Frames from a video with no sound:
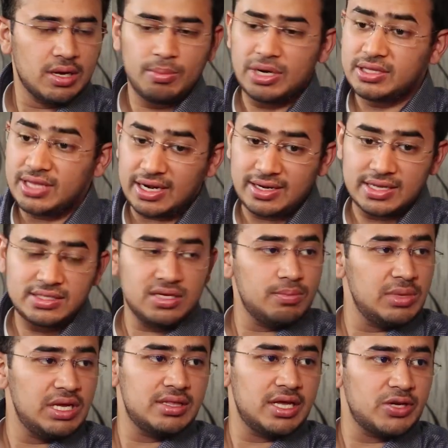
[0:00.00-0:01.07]
but that
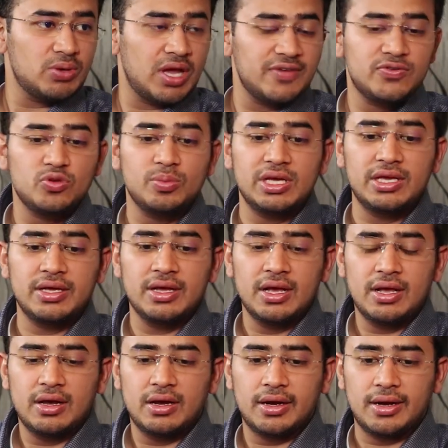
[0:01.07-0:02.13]
doesn't mean that you have to be
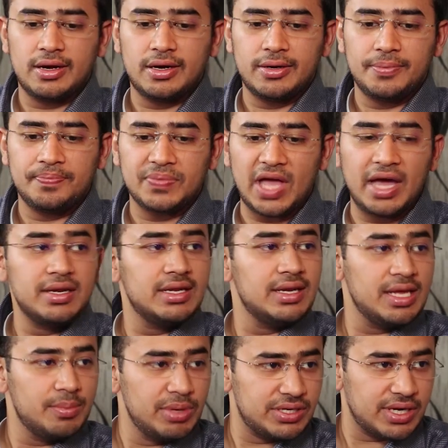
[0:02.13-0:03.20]

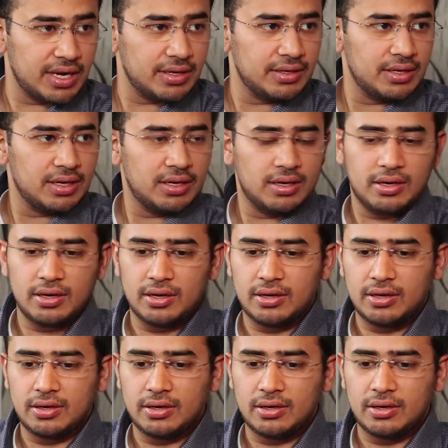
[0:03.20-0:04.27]
uninhibited
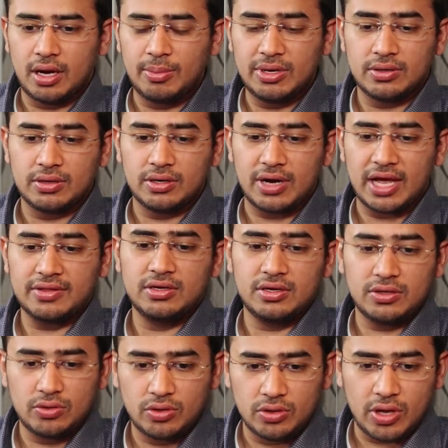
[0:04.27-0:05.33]
I mean,
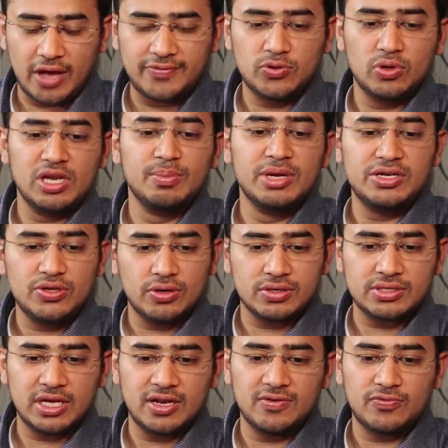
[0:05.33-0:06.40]
rather, you have to limit
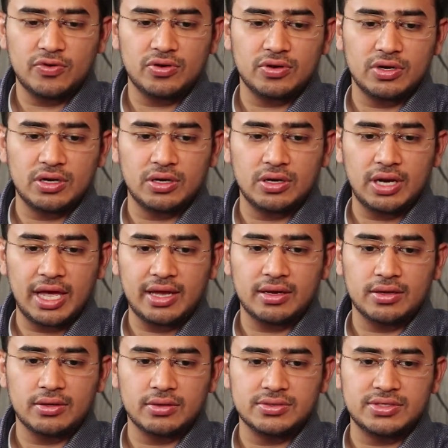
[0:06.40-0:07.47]
yourself or like
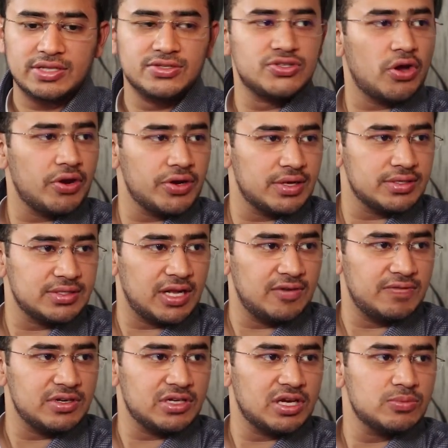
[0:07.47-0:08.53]
censor
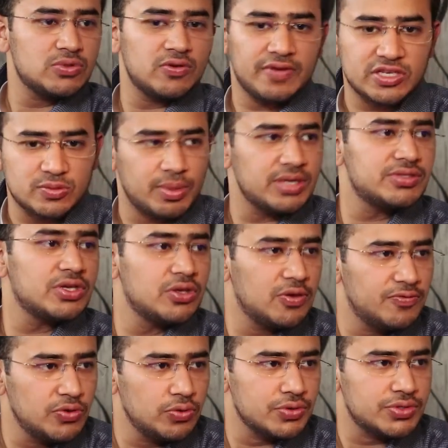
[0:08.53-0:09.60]
yourself in terms of expressing
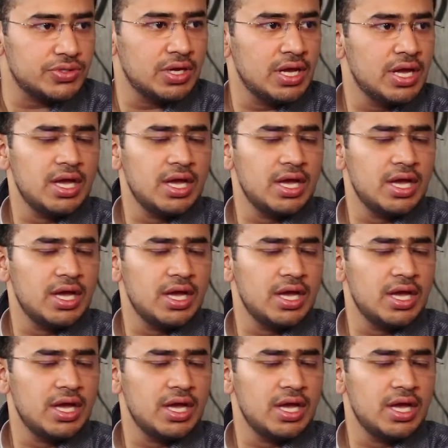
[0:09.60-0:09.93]
your views.